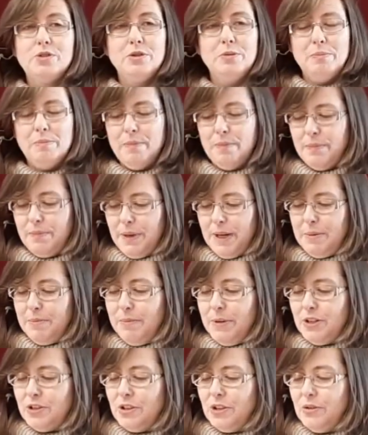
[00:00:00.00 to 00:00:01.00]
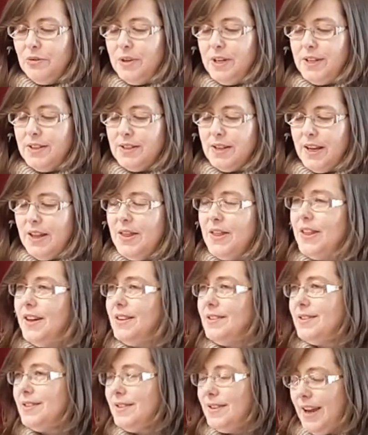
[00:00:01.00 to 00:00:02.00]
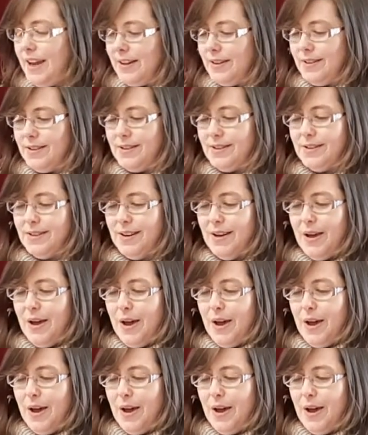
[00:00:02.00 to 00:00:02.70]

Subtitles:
to be missionaries in this sense,